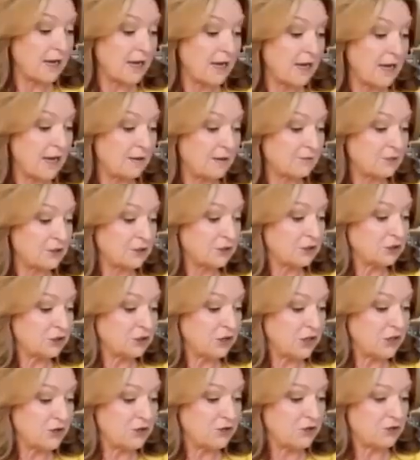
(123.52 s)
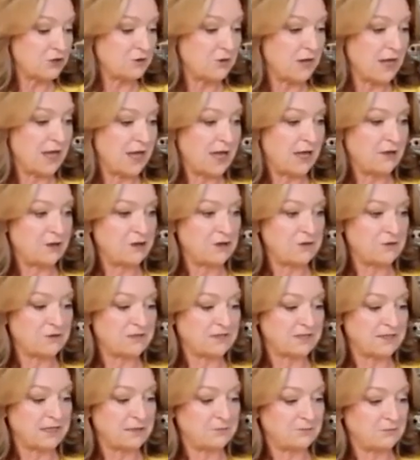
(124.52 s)
I'm going to show you how you
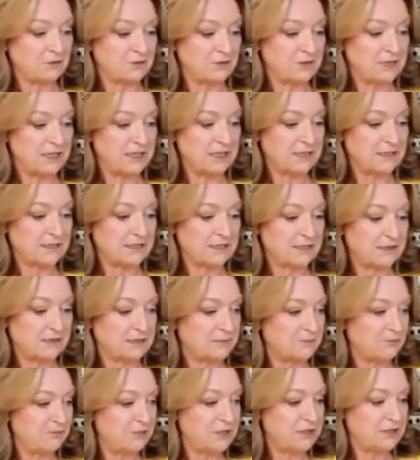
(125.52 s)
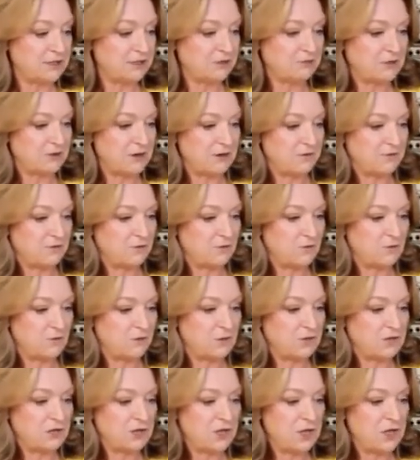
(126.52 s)
assemble this. So it's pretty
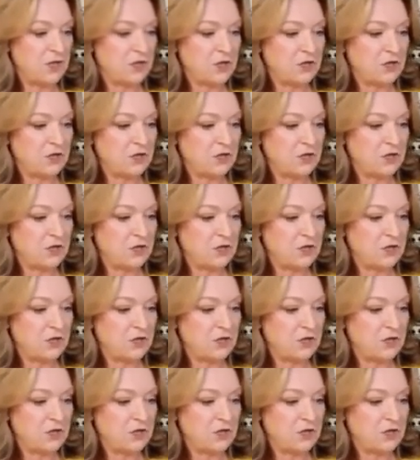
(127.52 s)
straightforward.